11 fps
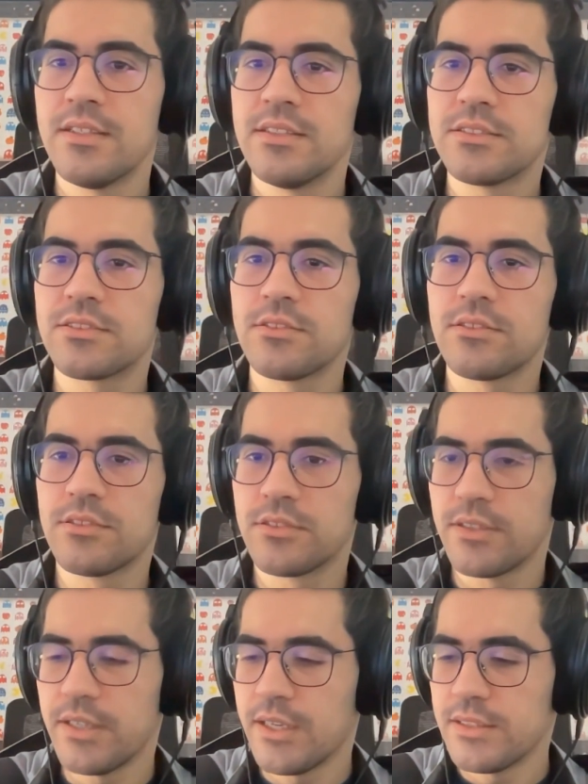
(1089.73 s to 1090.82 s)

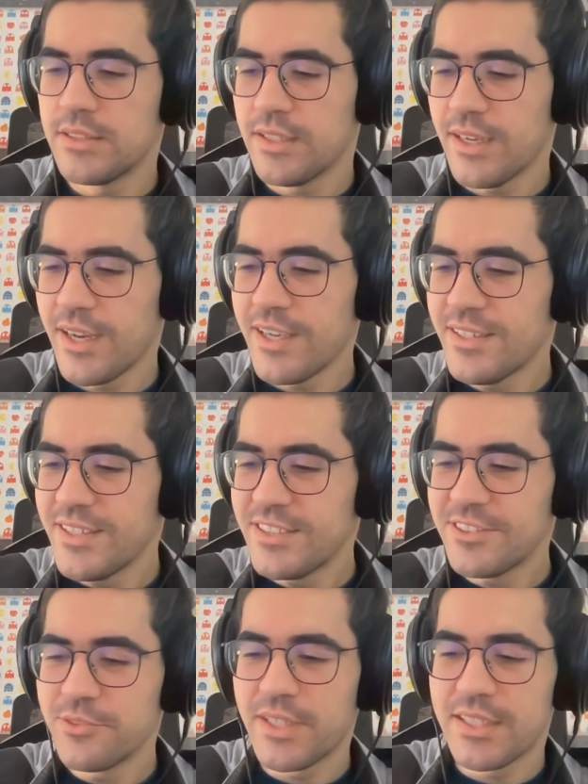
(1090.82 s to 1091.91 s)
So, and I needed
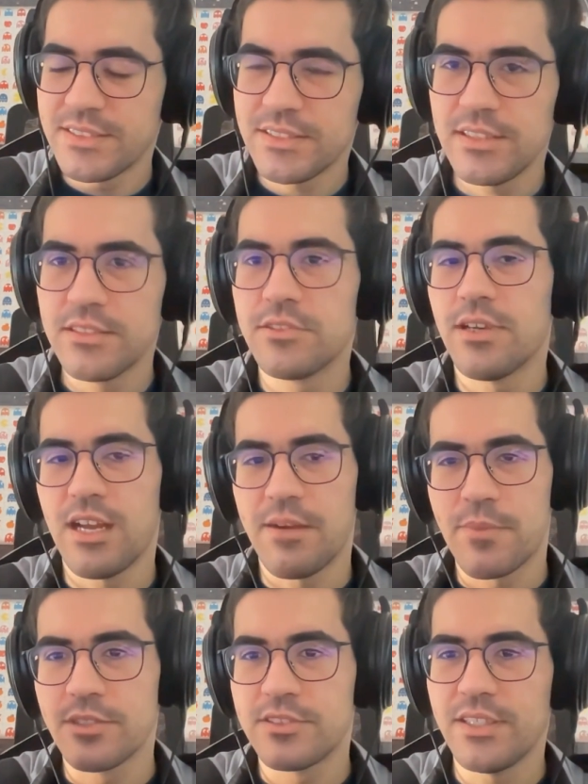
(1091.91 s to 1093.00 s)
to ask you
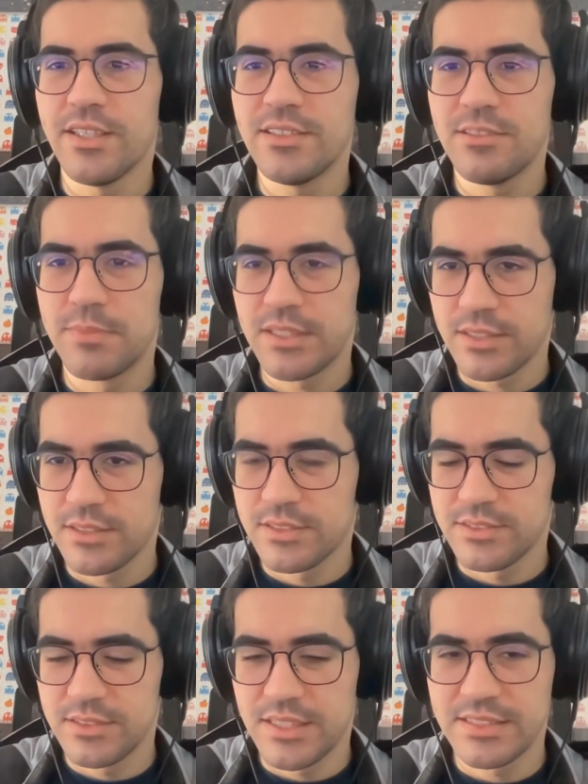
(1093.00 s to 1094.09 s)
about it
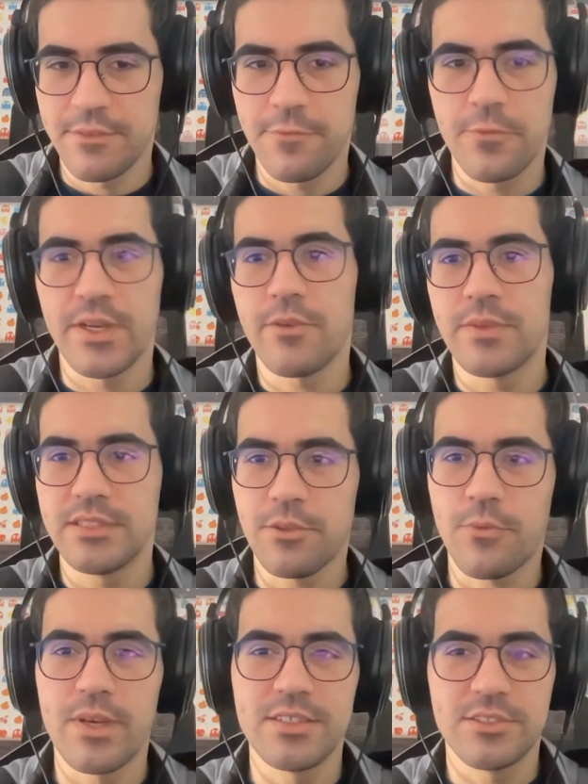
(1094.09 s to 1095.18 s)
because that's a frequent
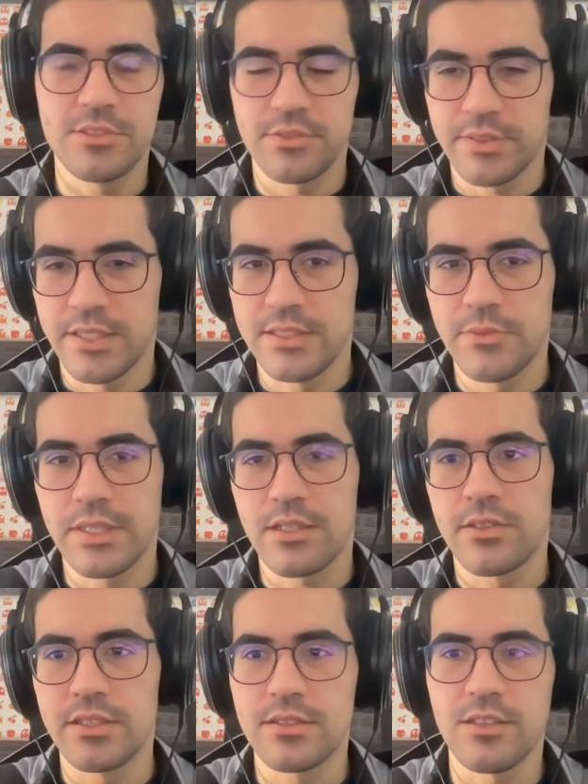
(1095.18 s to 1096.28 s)
question and the
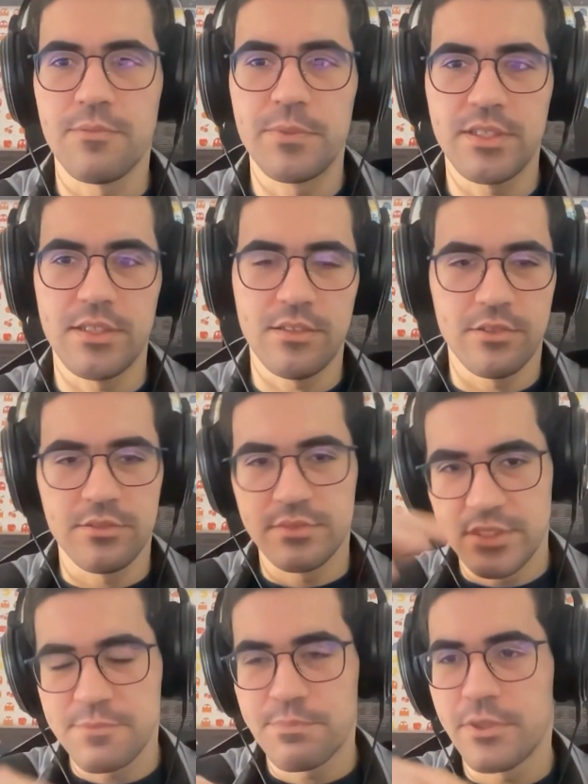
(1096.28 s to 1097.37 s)
recurring topic on
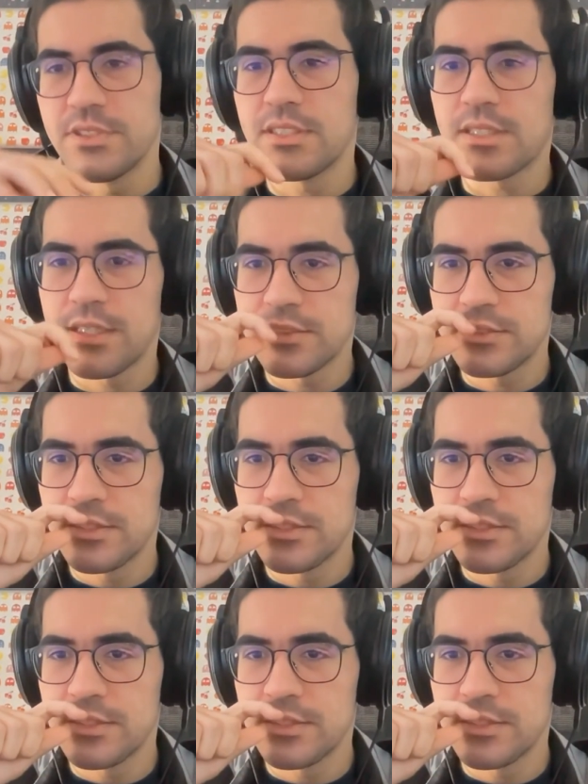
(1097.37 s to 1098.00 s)
this podcast.